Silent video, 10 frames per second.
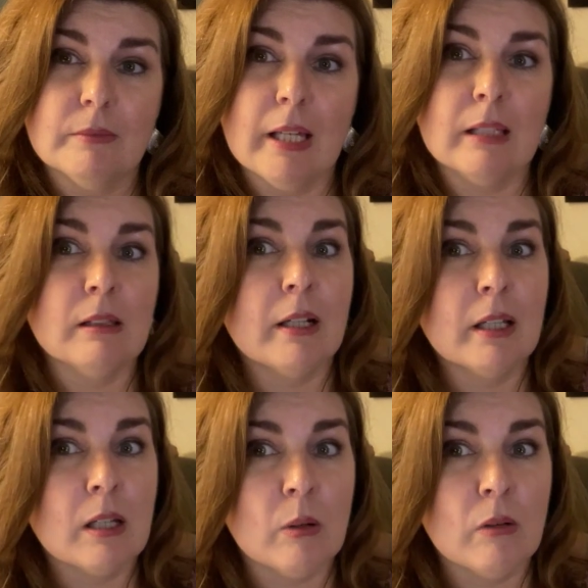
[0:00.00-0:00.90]
and
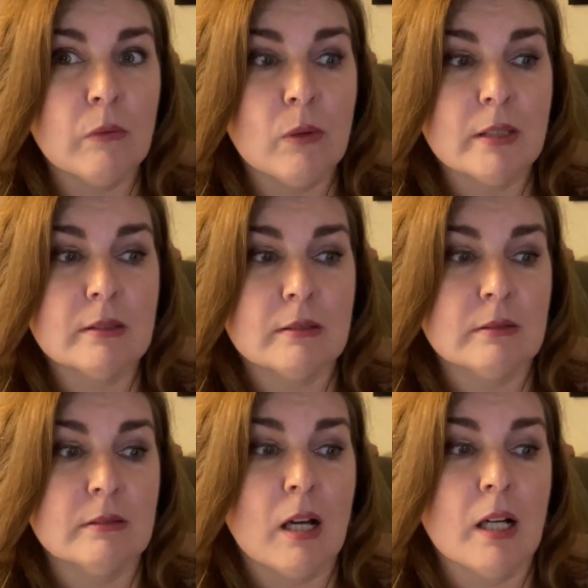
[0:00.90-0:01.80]
letting go of what
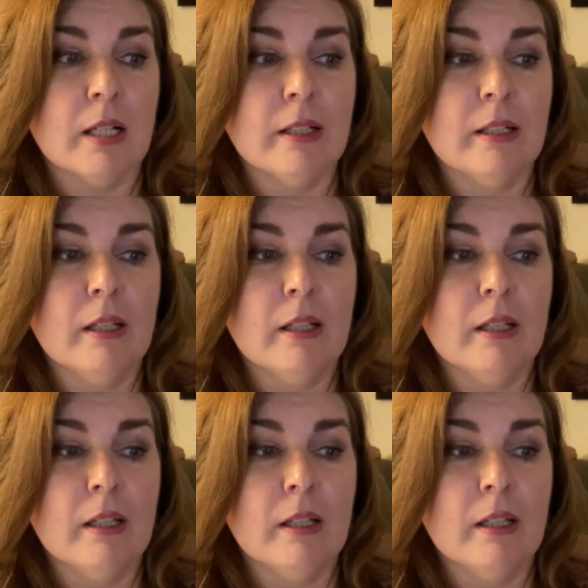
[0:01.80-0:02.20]
does not.